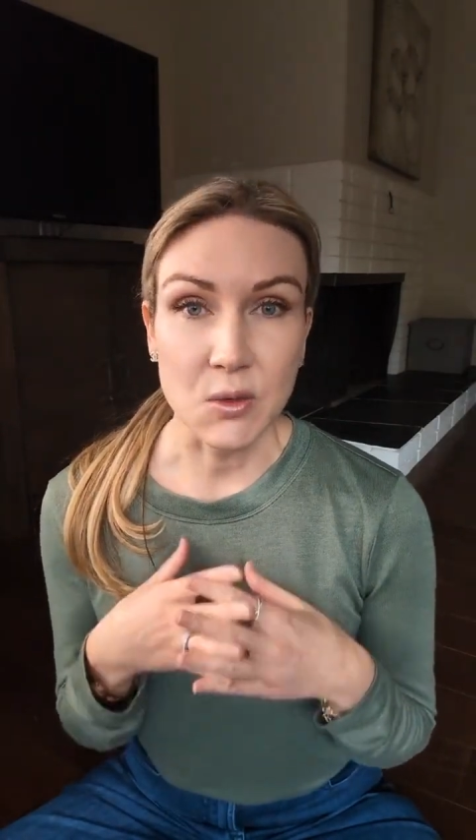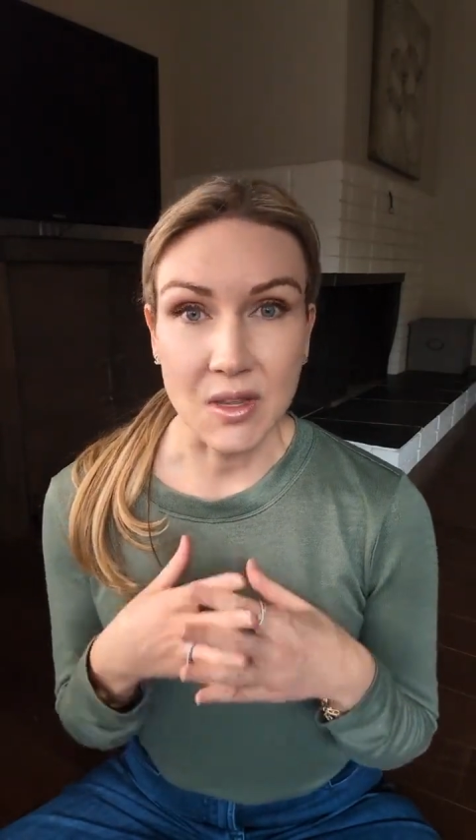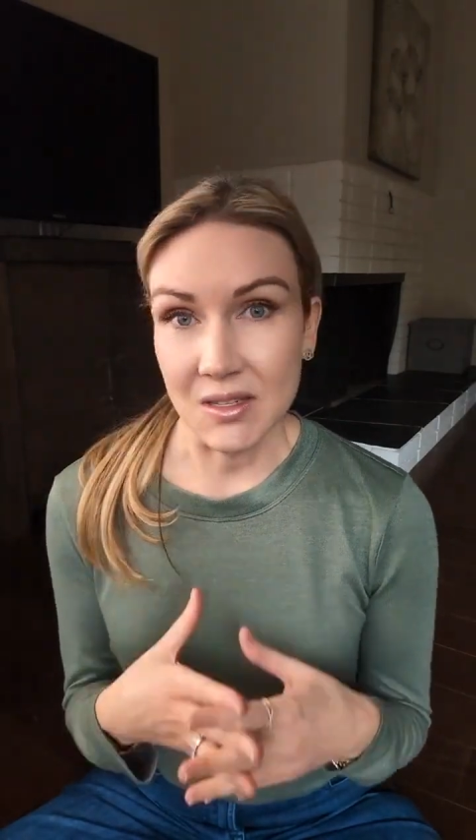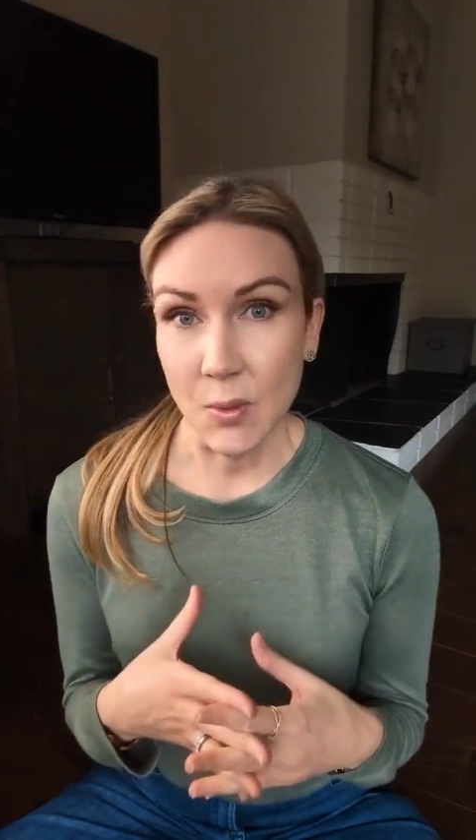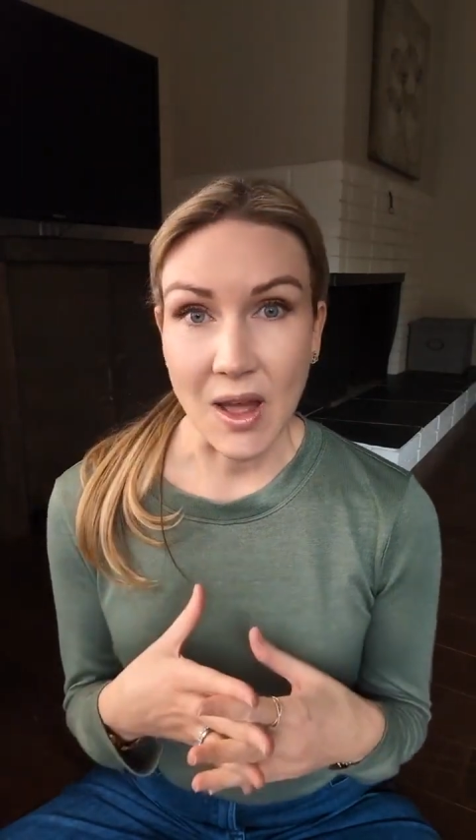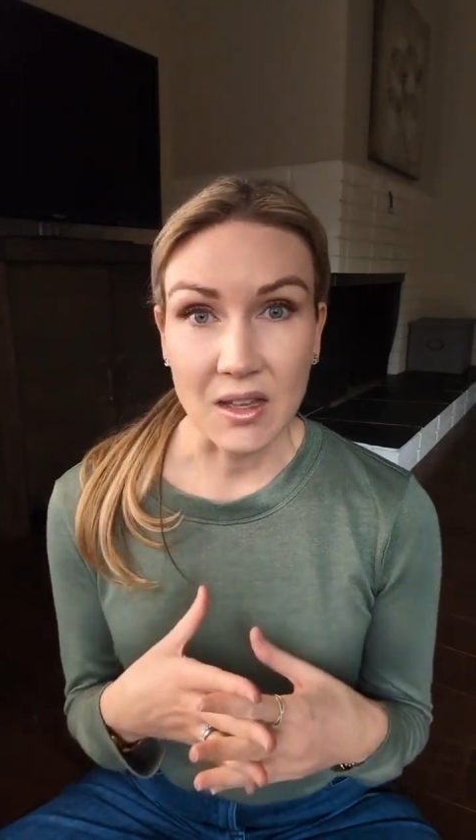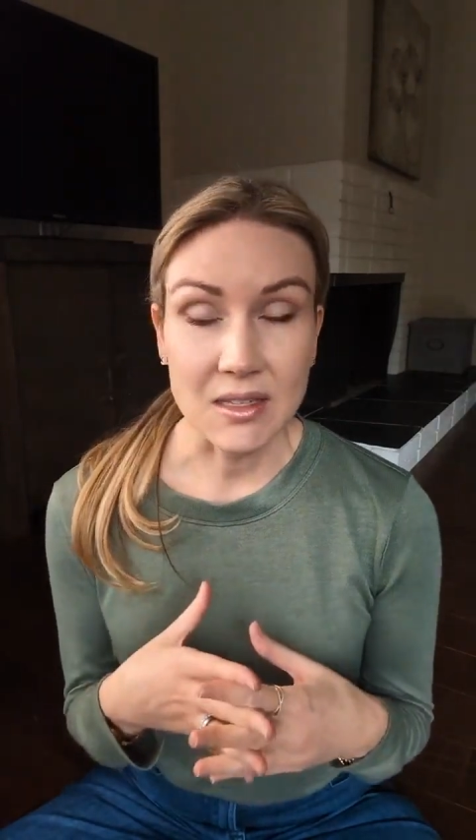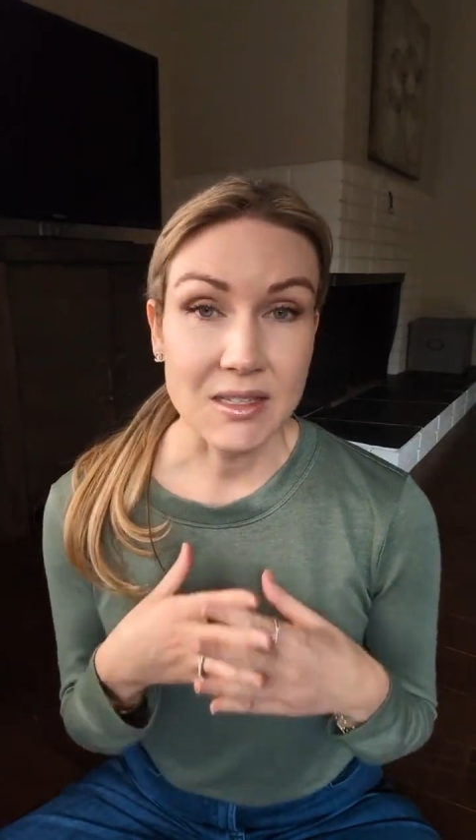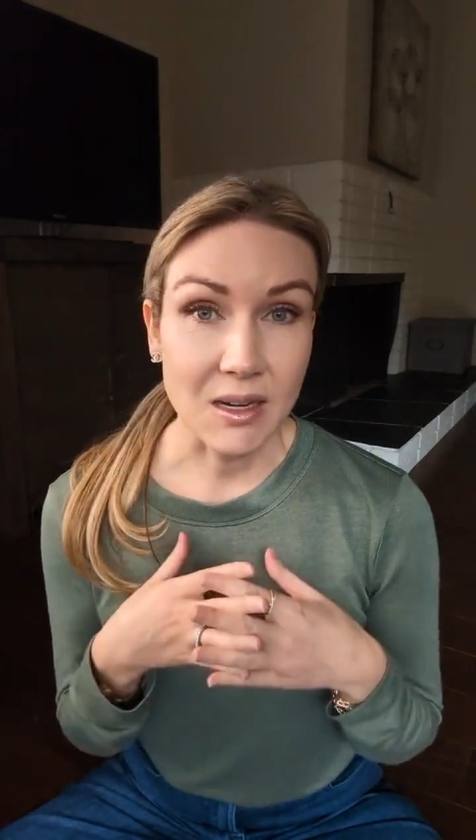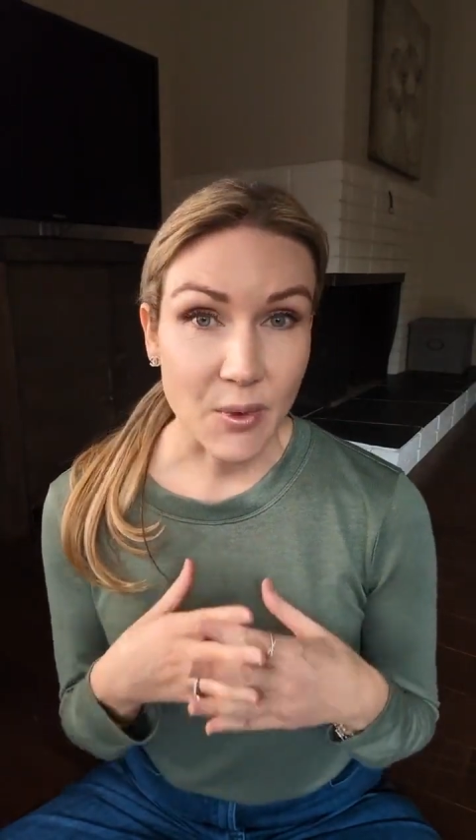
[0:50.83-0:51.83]
do this well
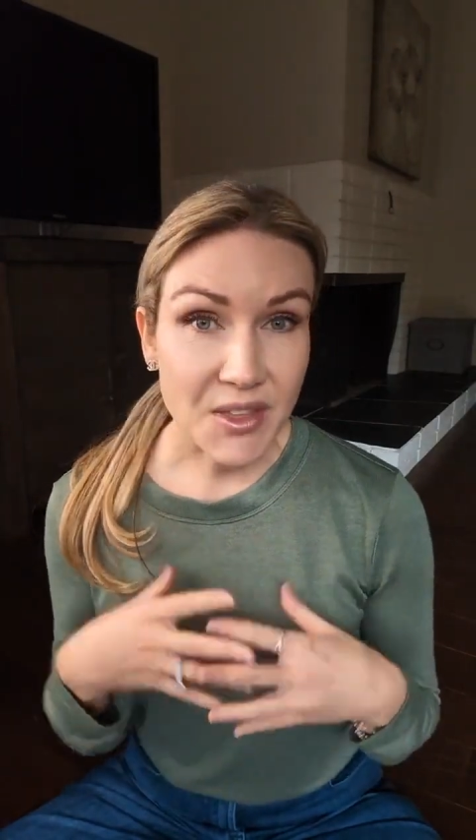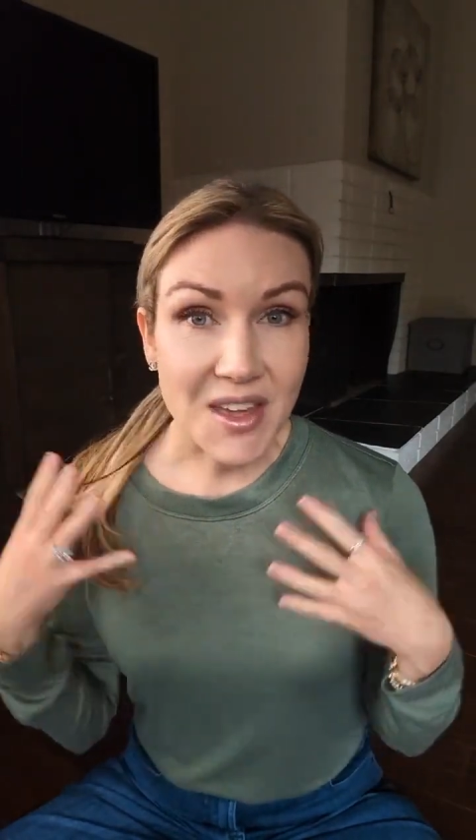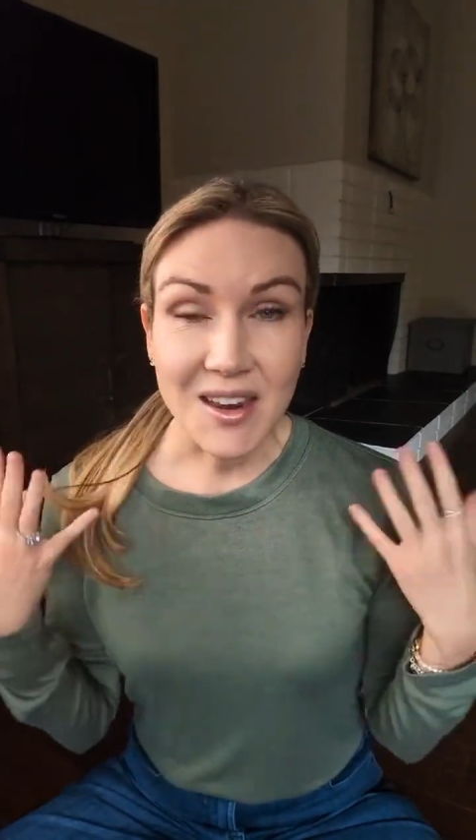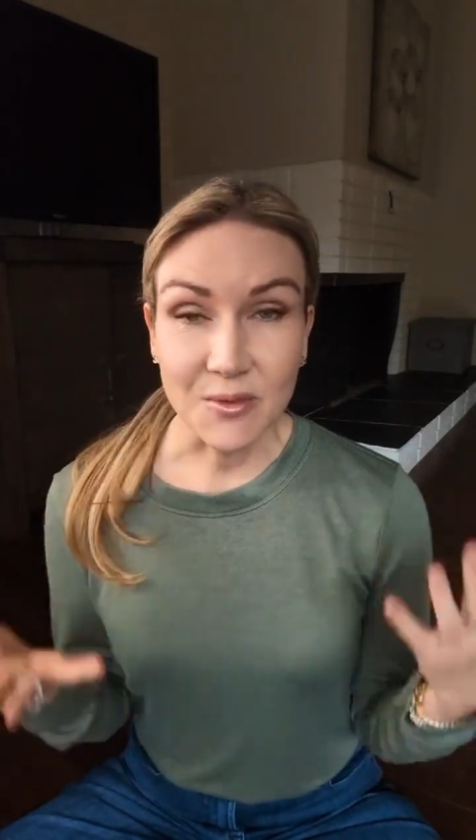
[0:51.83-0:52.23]
and stick with it